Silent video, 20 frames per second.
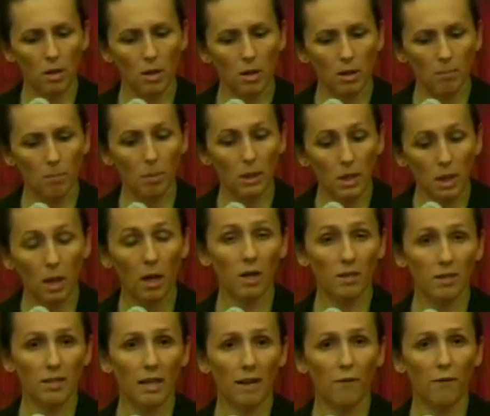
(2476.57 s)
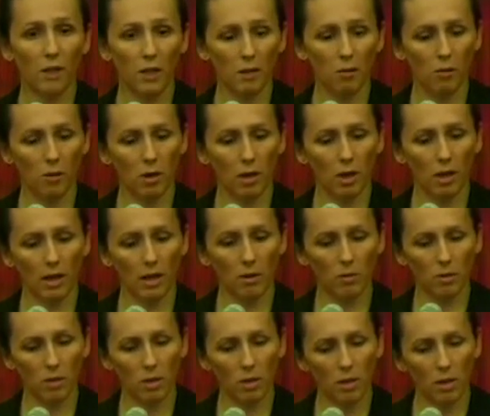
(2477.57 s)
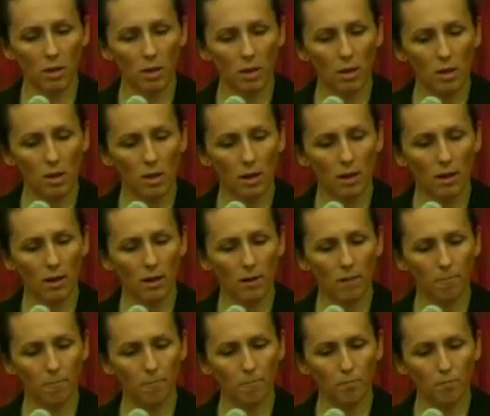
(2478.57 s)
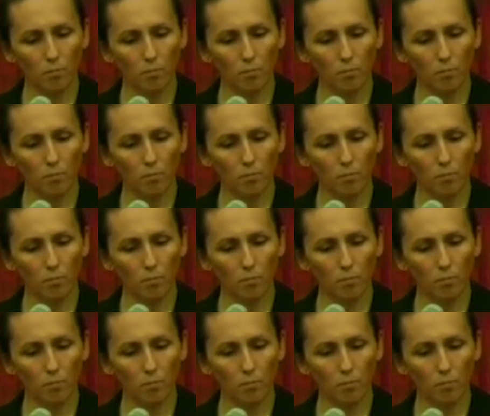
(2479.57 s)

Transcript: because that video got out.